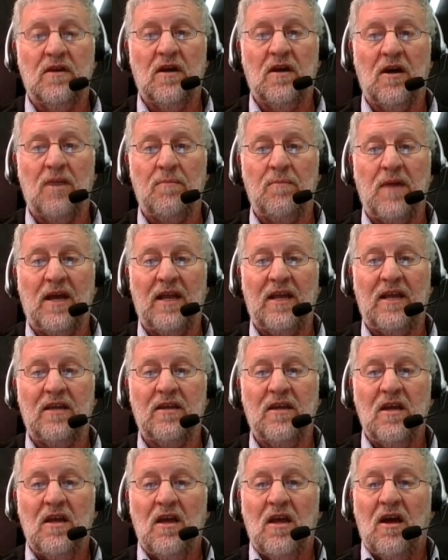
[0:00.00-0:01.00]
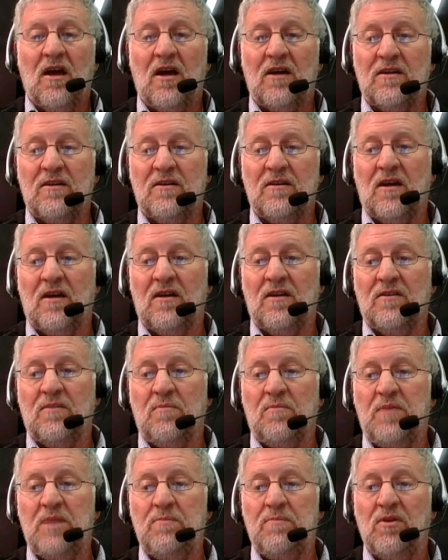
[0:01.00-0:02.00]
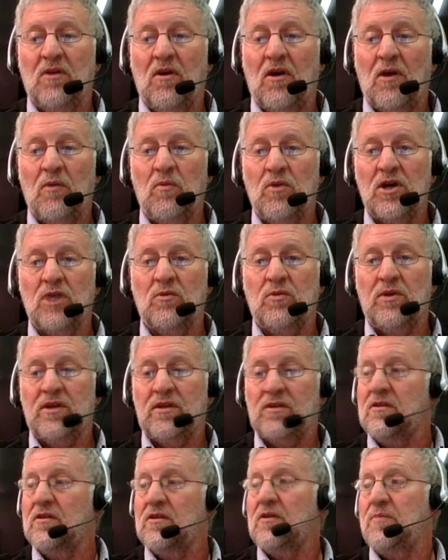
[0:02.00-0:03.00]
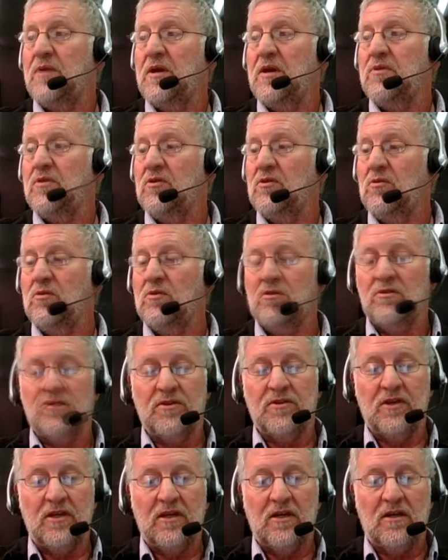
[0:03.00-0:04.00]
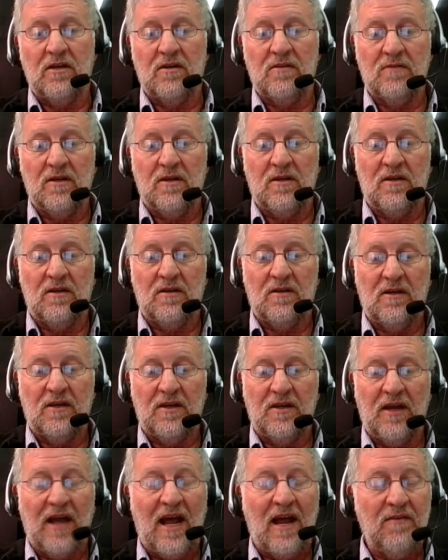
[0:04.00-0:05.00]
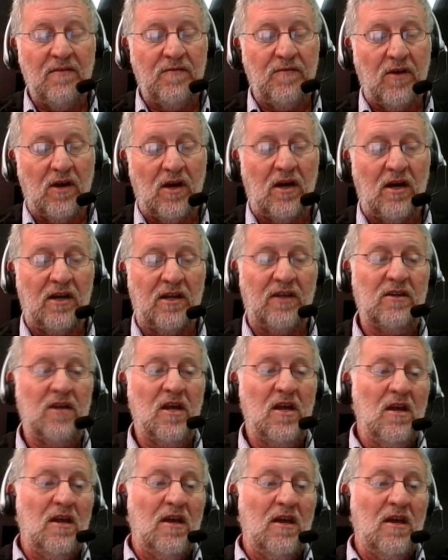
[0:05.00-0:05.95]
And the people I work with and the people who are at the at ADFA, and